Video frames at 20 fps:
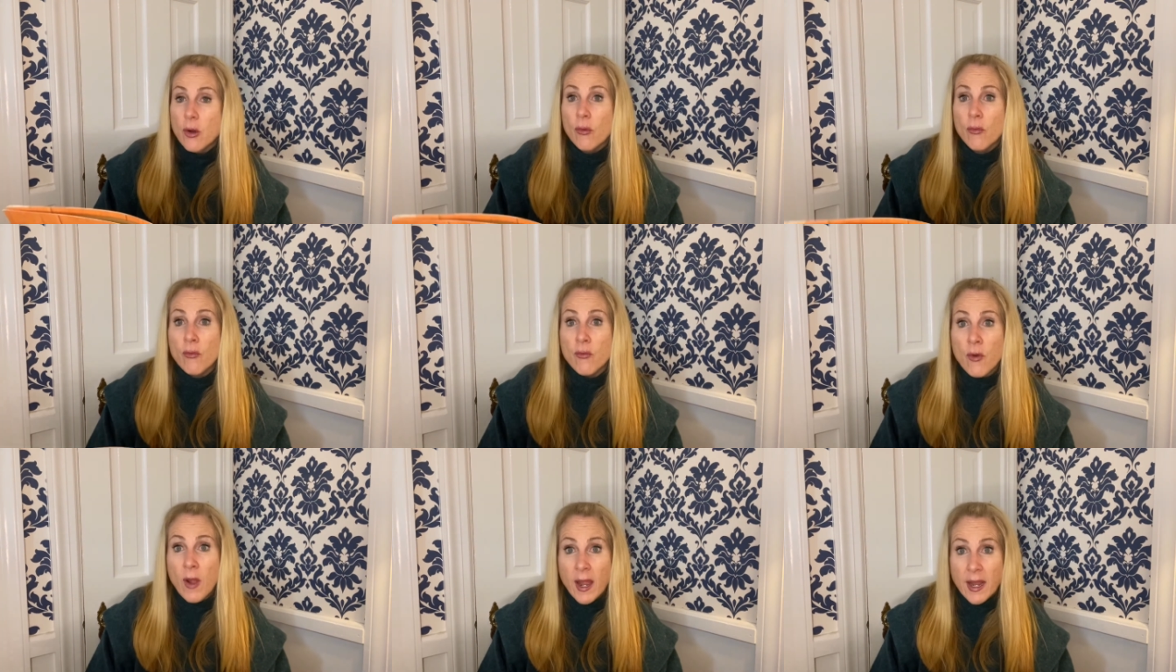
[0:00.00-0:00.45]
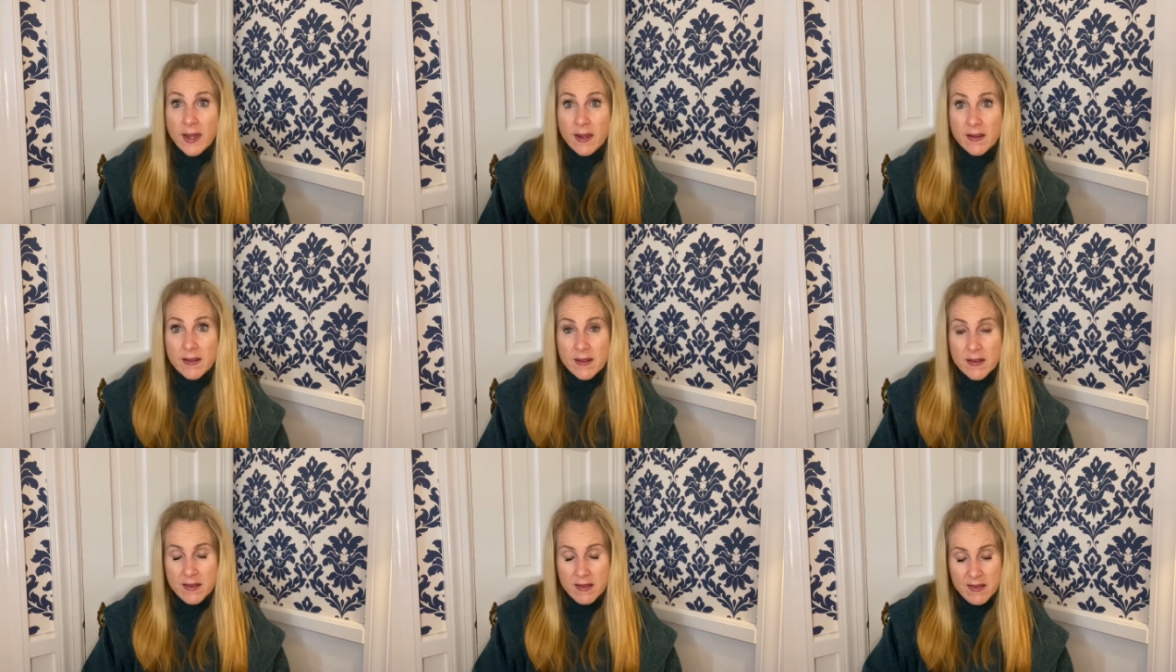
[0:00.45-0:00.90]

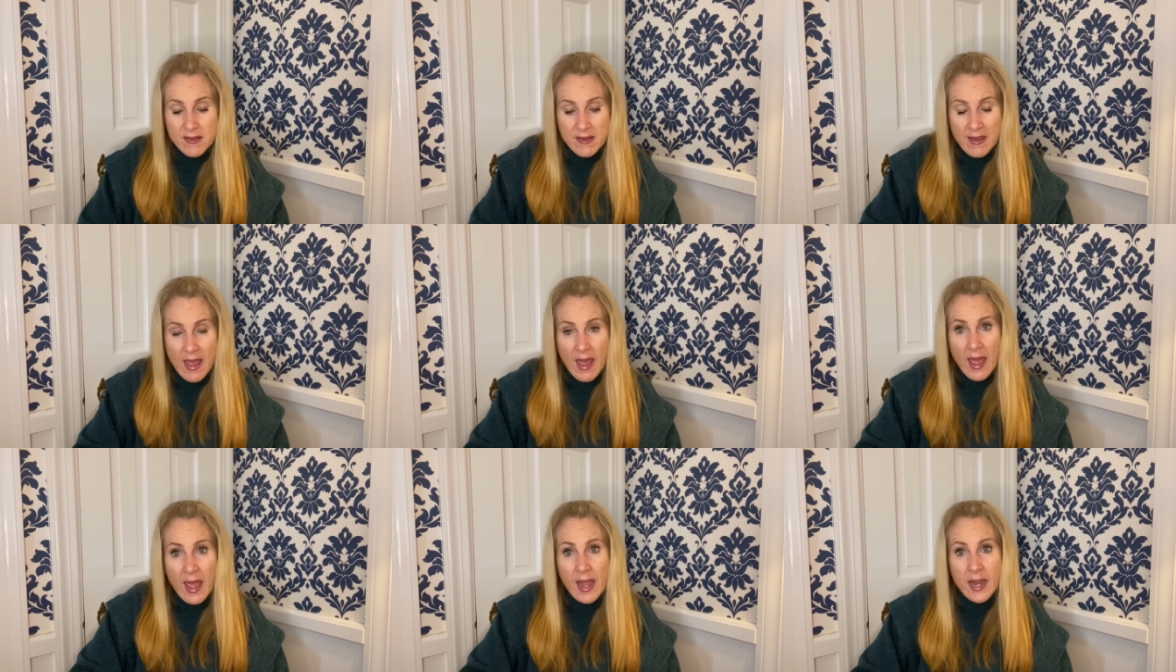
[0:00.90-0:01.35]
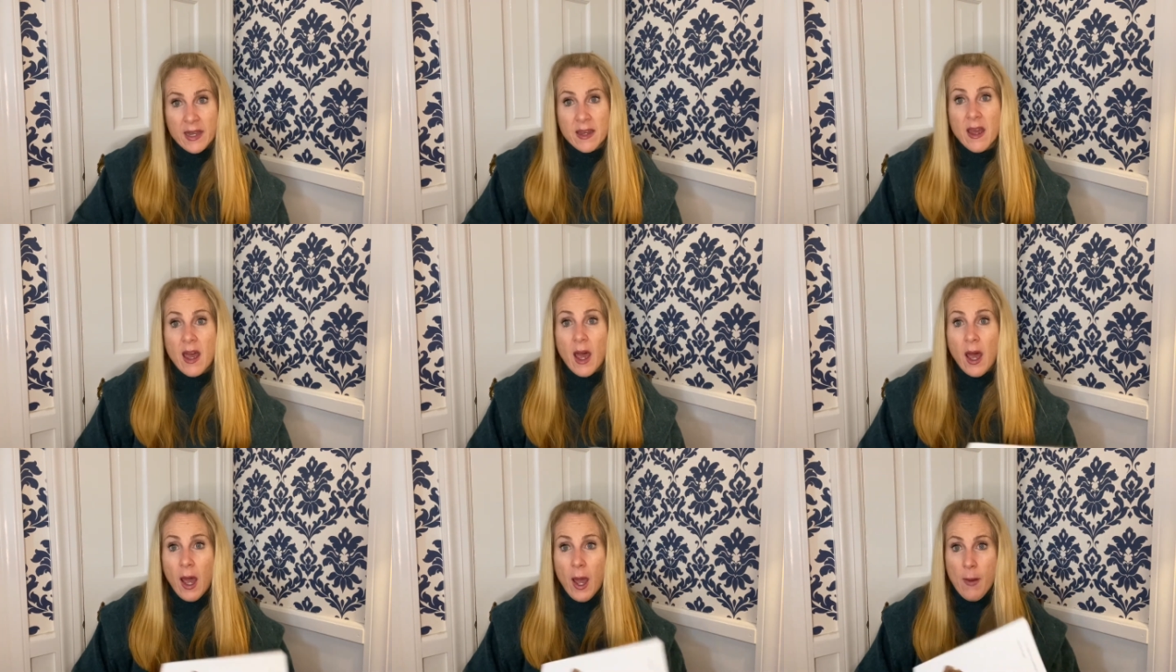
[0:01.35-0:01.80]
right
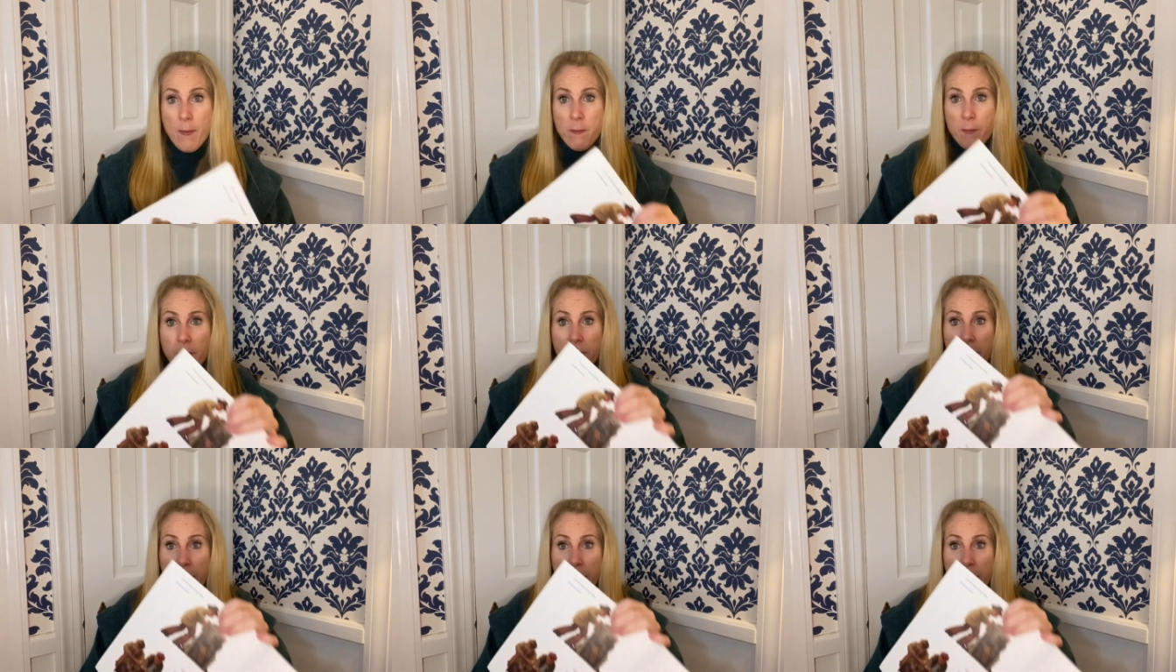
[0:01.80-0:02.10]
side up.